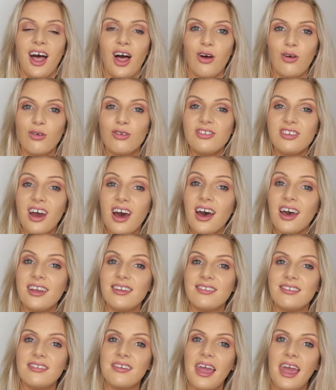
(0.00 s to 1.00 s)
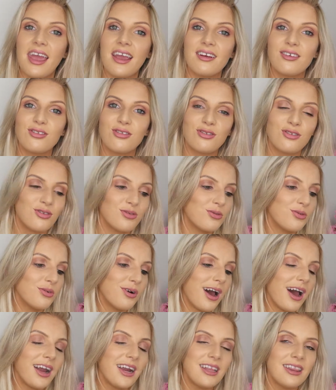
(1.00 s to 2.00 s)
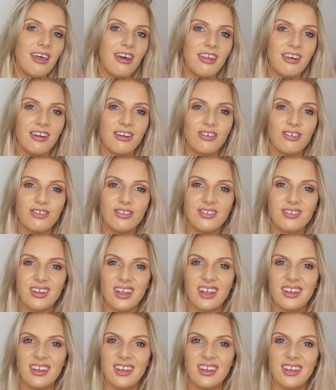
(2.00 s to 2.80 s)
I'll go into eyes next. So eyeliners,